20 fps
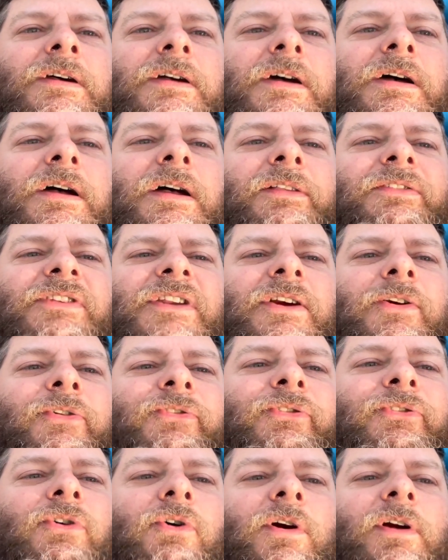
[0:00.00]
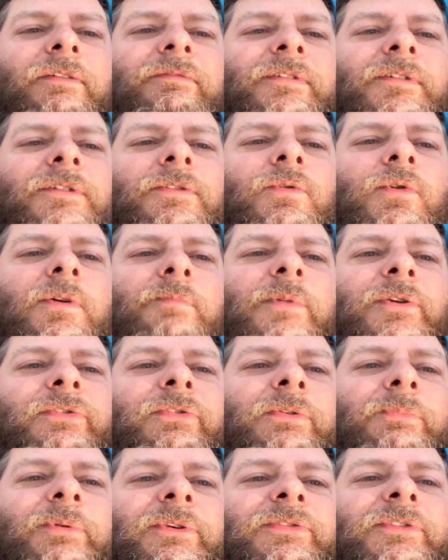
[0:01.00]
near Starkville, where
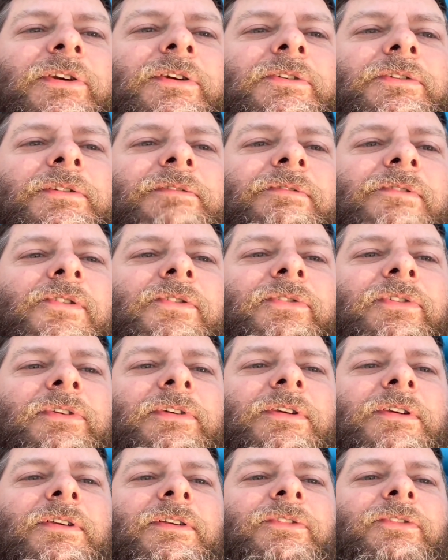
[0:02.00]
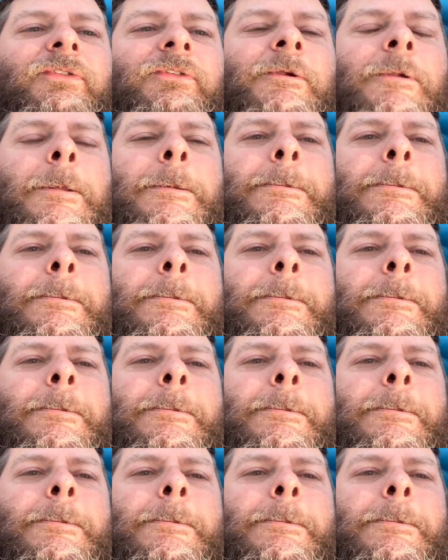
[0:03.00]
Mississippi State University is.